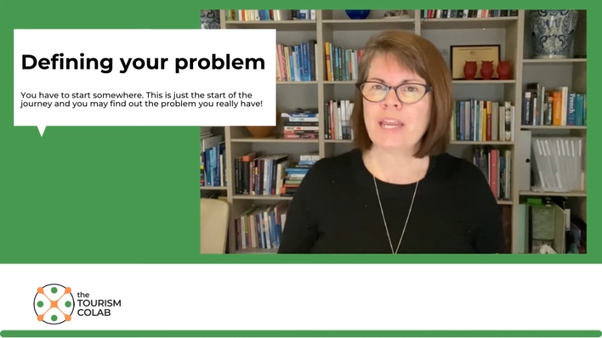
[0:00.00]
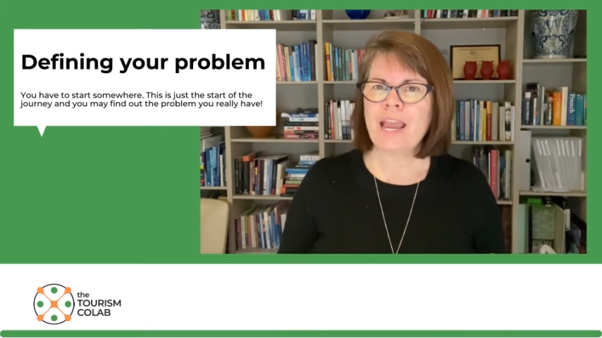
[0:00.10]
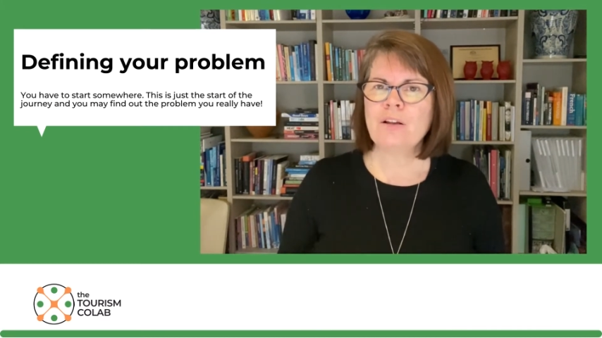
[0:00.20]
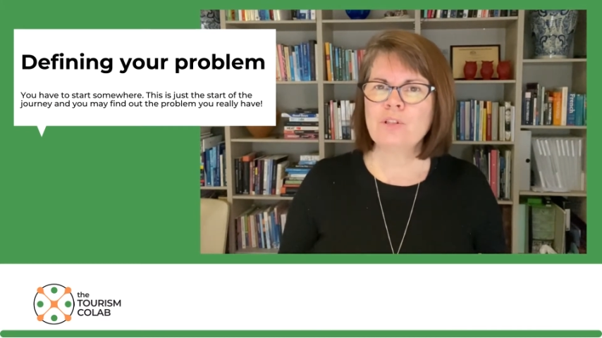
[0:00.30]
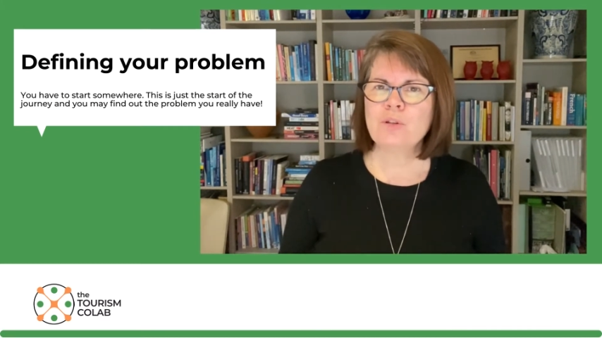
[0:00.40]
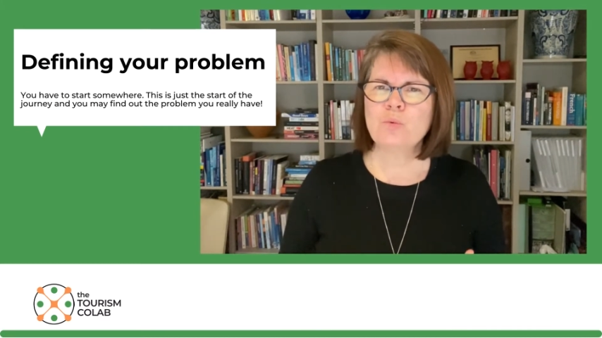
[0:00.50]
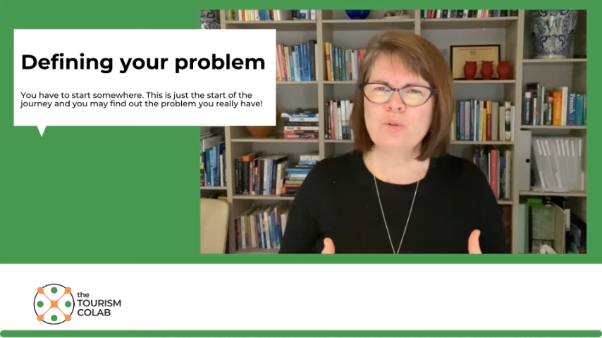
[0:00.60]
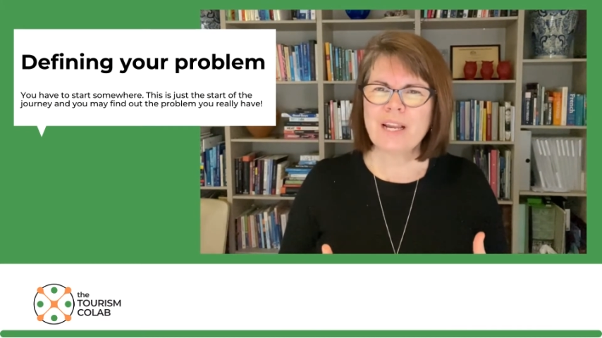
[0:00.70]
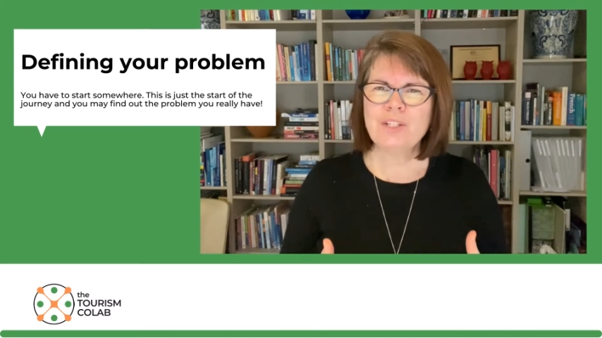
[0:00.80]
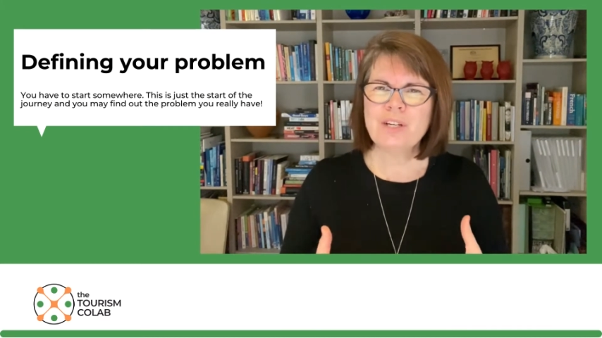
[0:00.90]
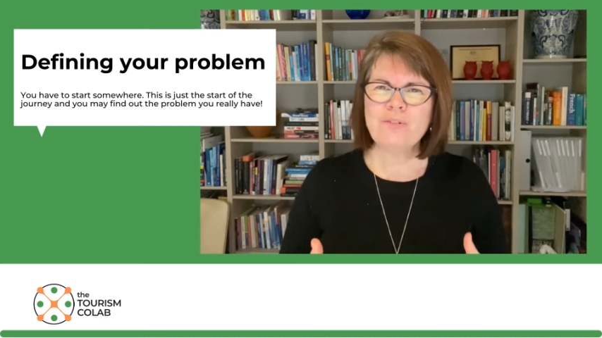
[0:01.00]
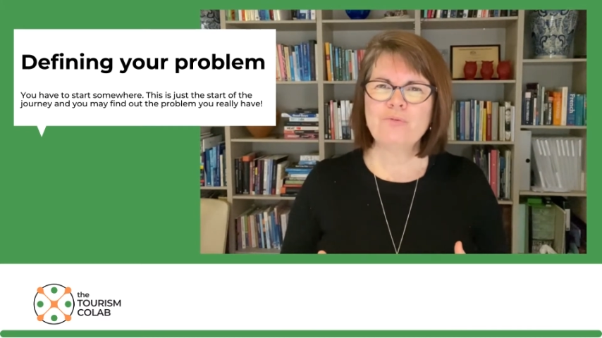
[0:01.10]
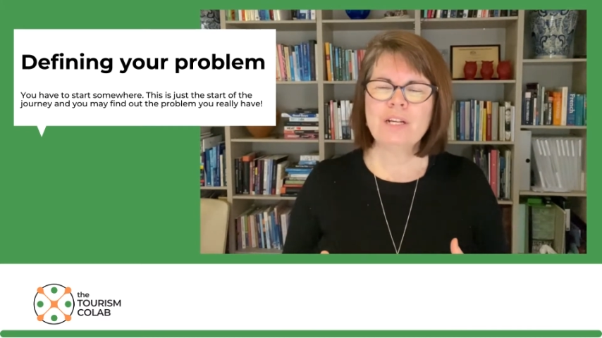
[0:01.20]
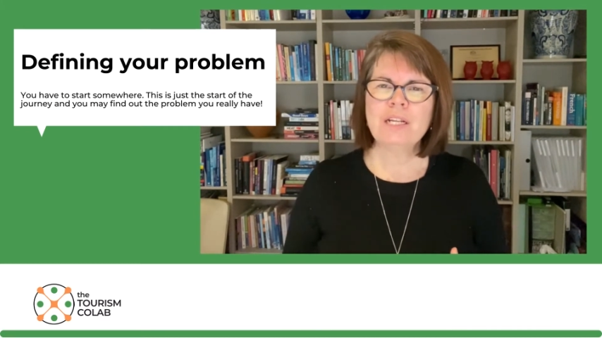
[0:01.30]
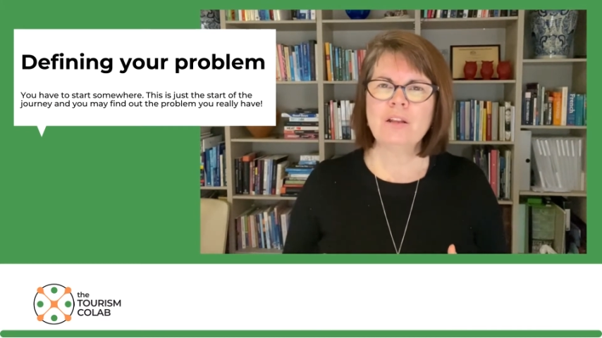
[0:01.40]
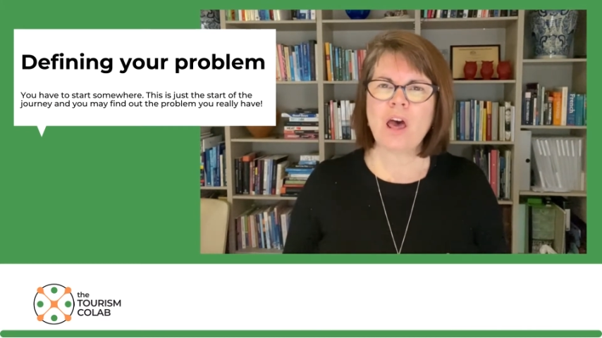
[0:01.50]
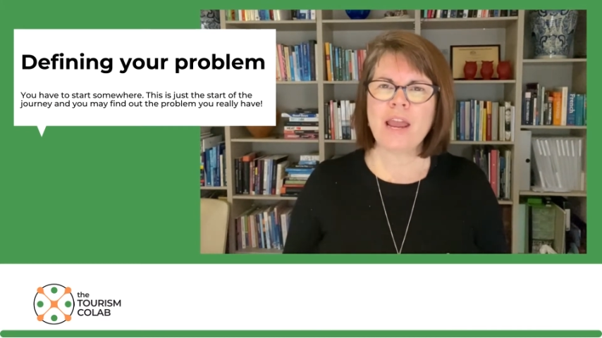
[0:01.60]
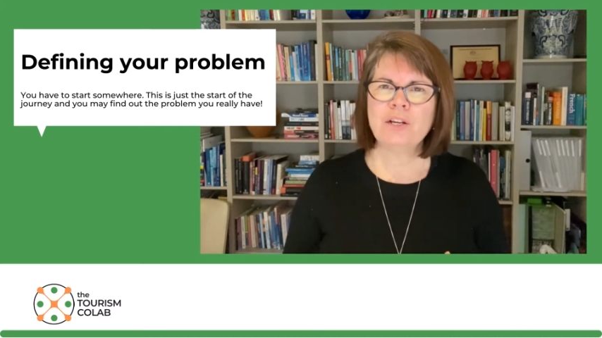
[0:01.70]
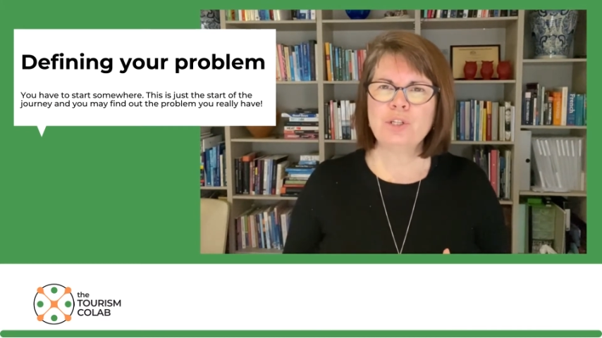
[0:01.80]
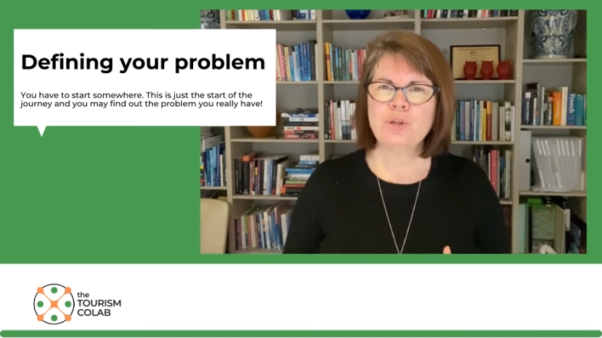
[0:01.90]
council would actually really
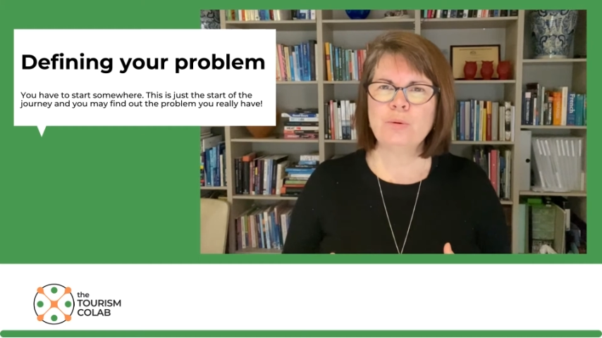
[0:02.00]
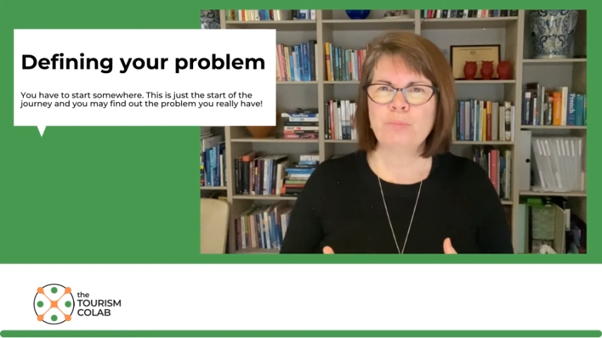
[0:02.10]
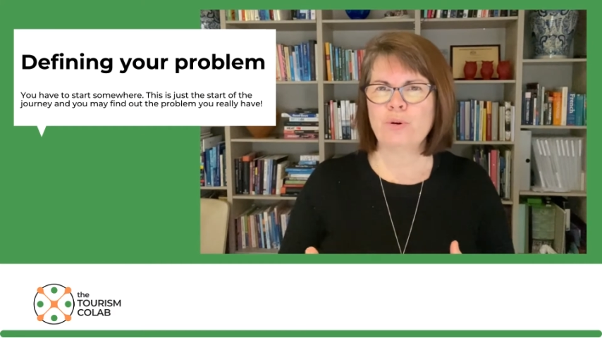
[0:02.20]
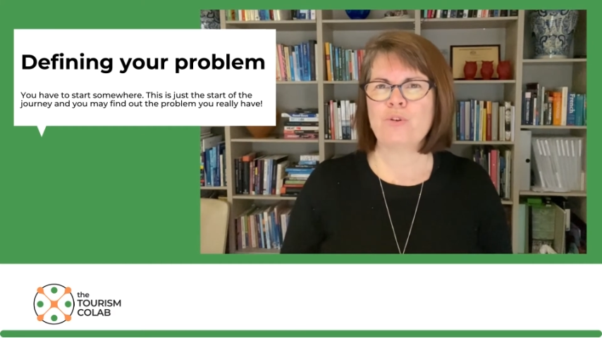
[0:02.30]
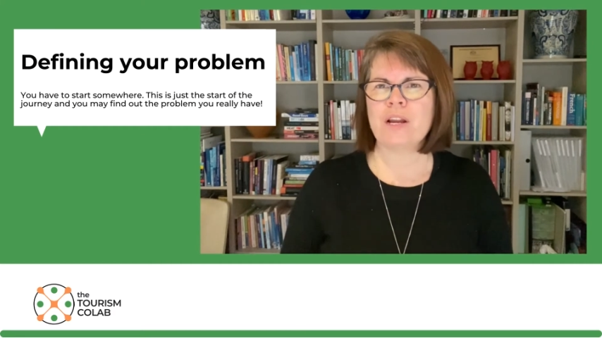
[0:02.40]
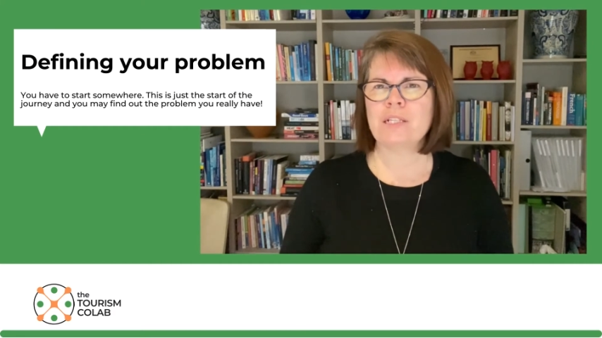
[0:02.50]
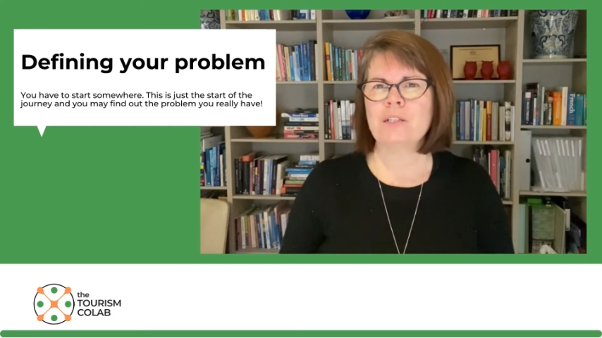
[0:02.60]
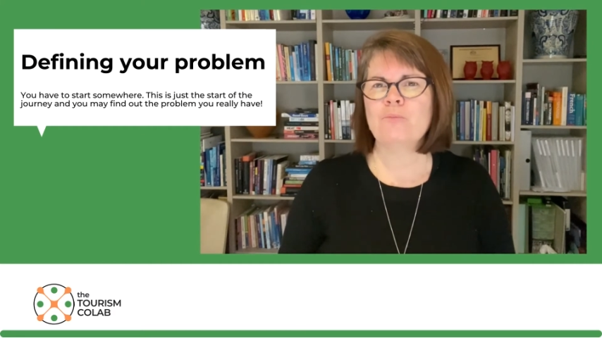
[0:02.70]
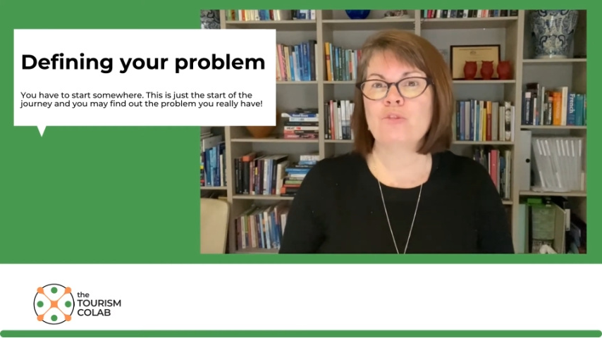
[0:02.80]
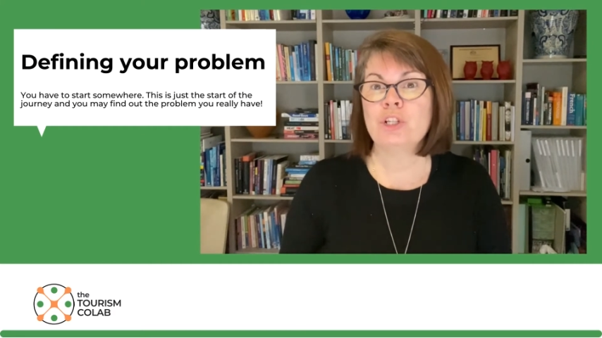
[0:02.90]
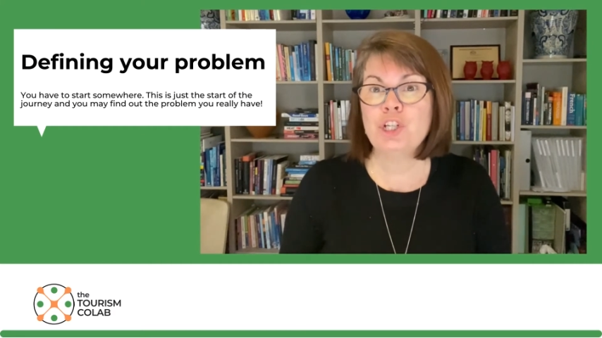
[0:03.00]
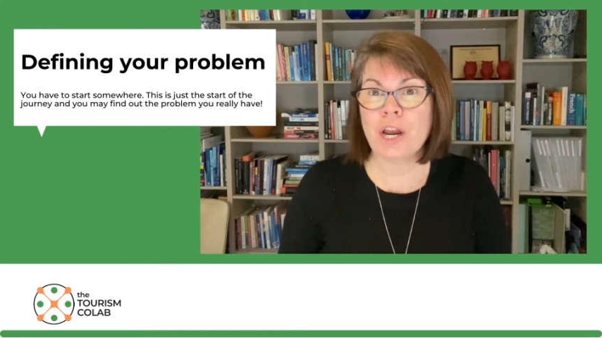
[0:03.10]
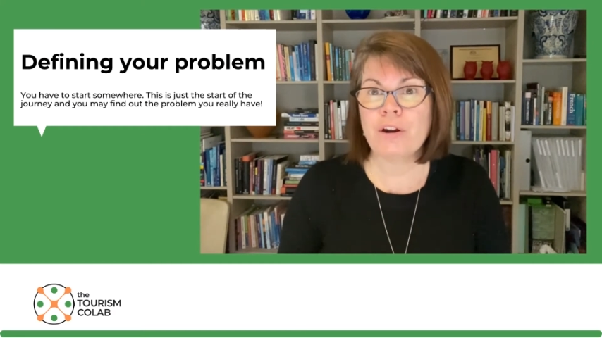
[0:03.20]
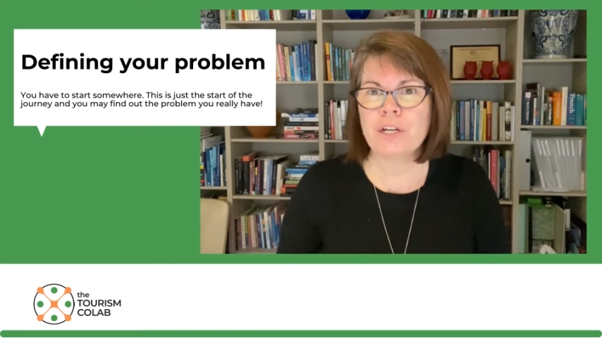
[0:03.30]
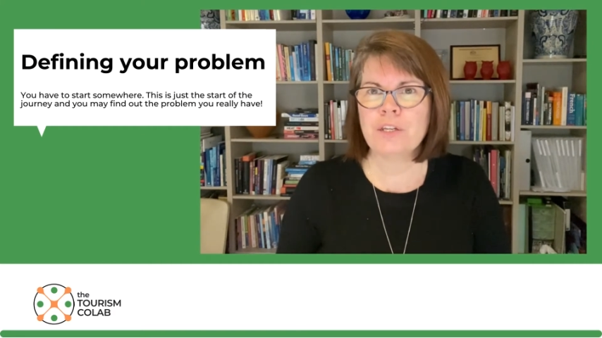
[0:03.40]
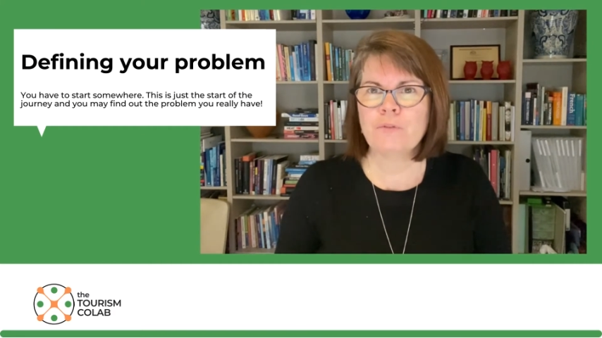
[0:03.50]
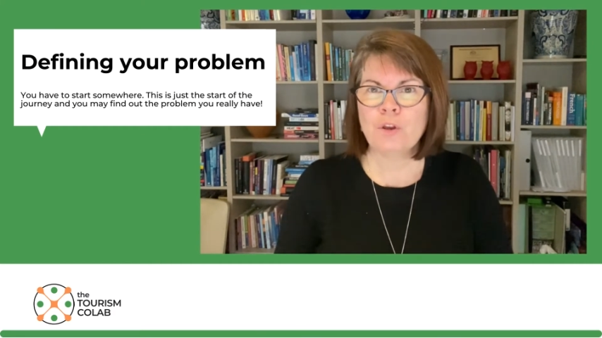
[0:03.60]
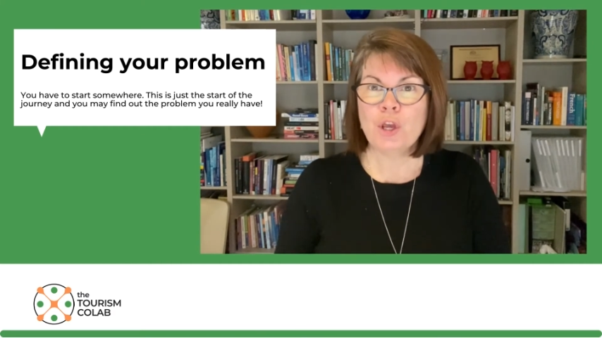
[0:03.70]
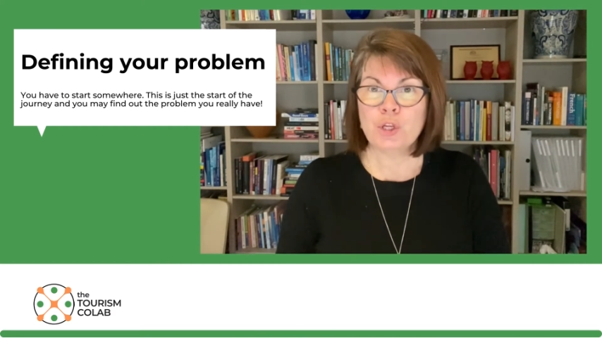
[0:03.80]
like to progress some regenerative